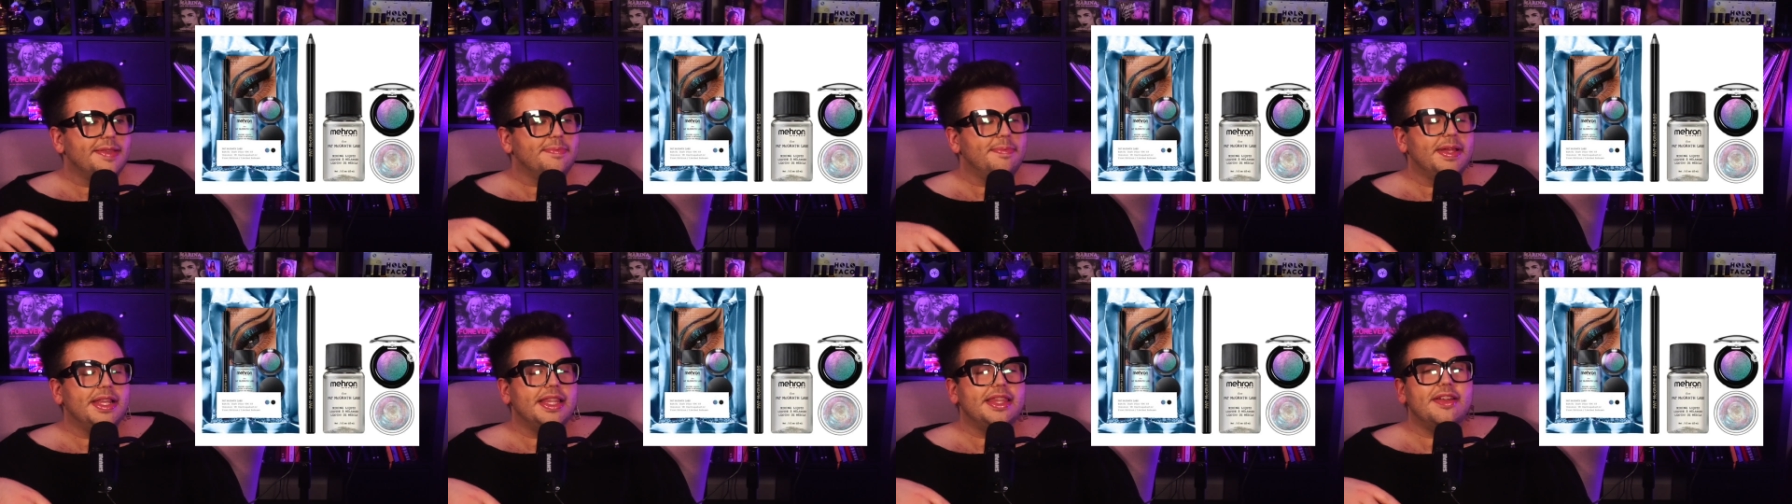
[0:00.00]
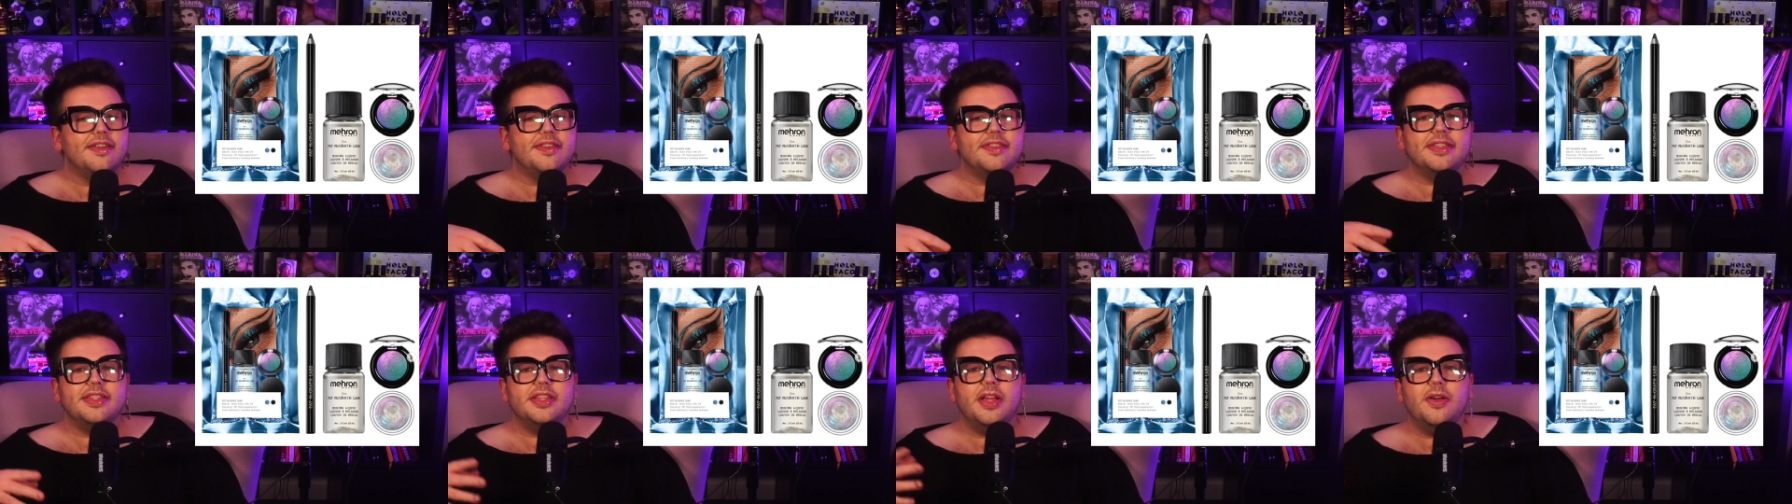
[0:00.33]
but
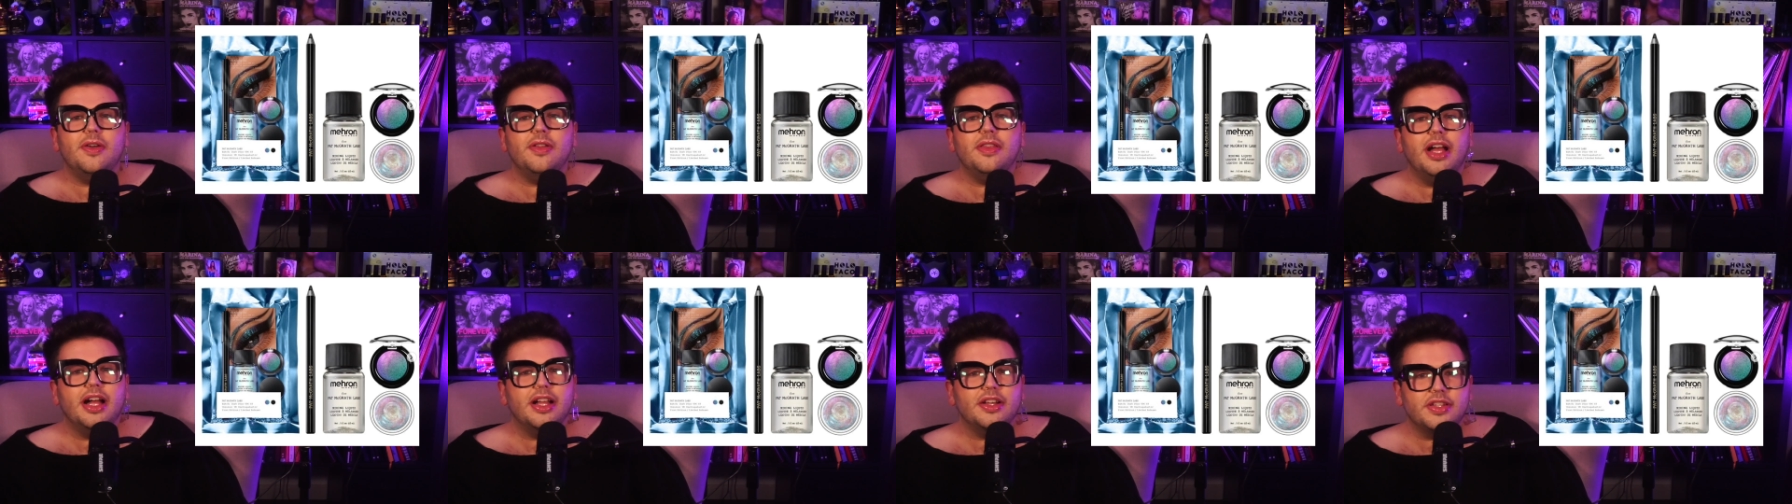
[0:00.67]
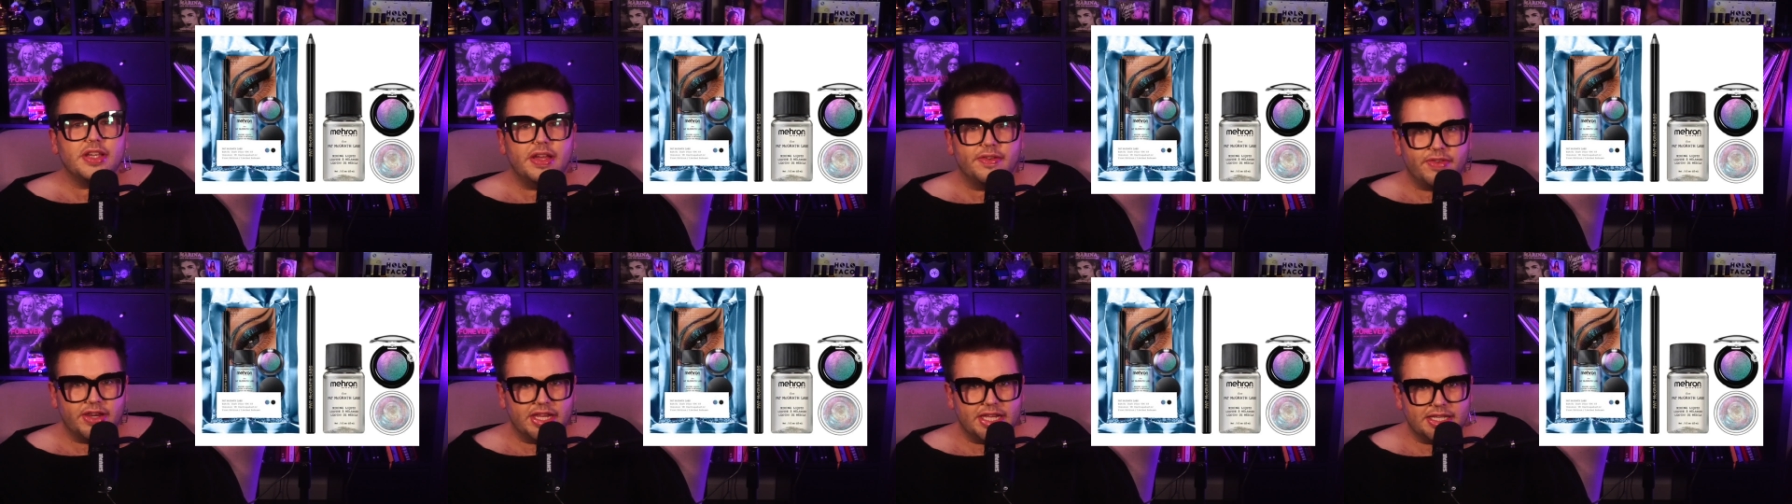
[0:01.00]
there's no
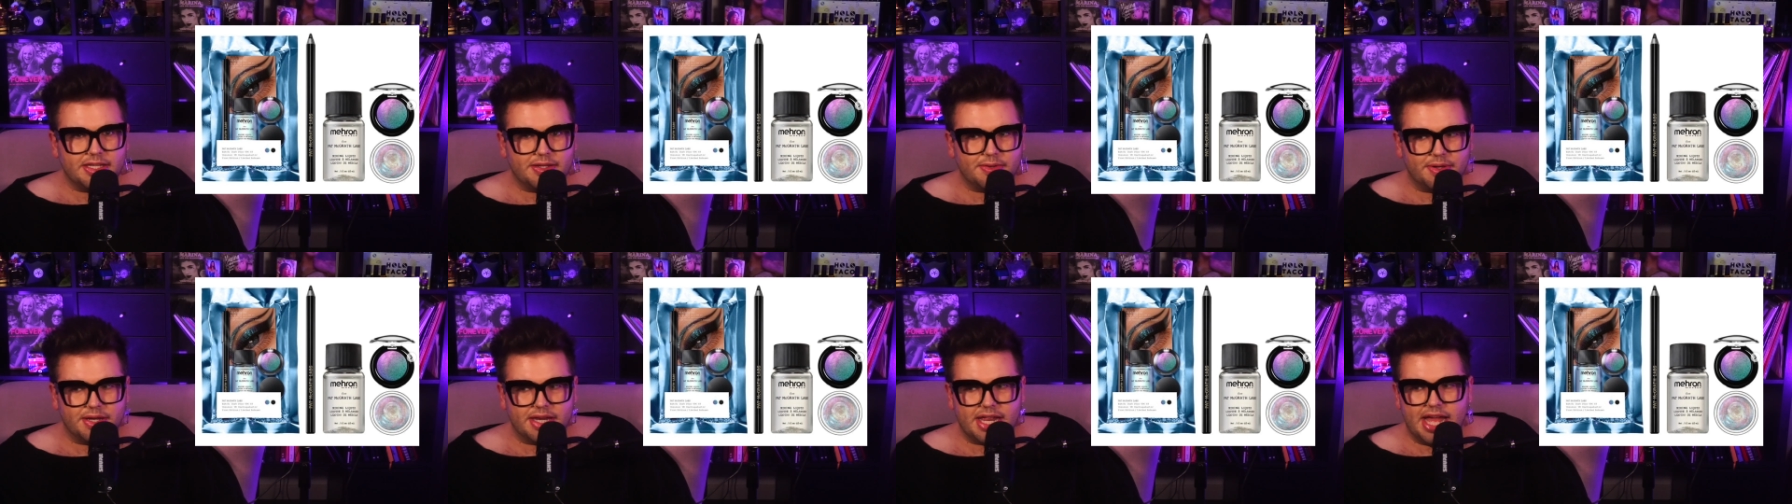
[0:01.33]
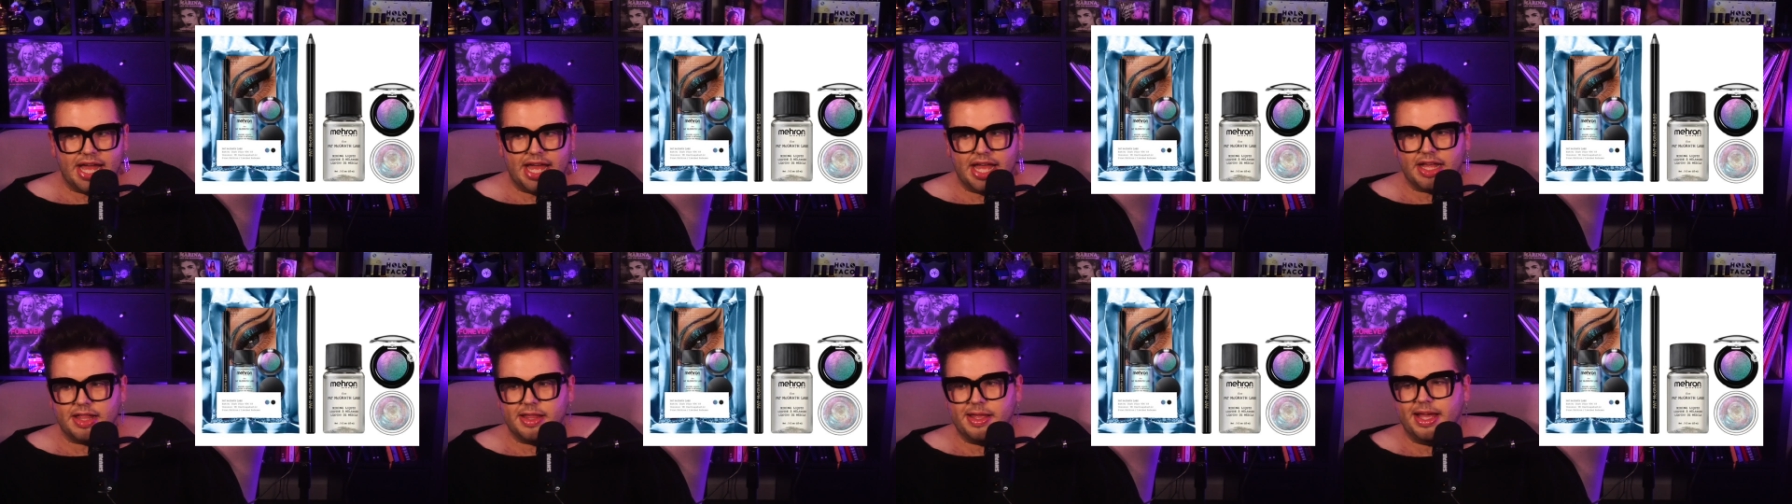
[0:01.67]
longevity to an
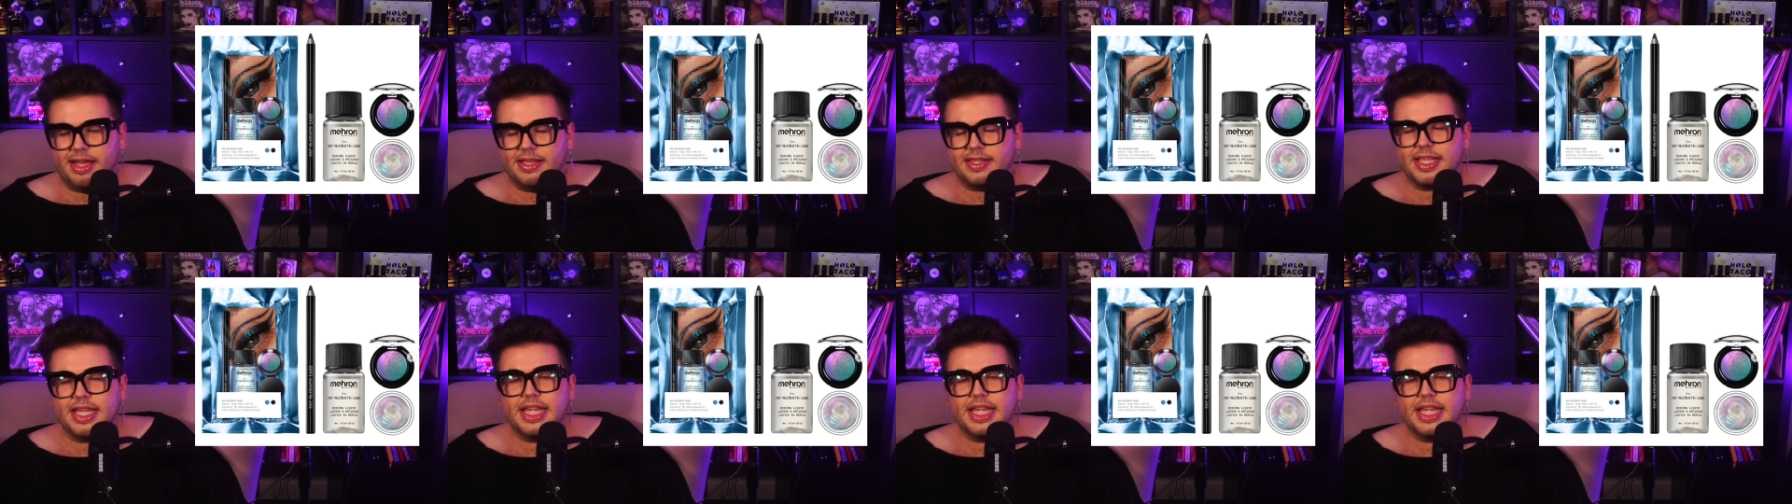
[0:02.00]
eye gloss.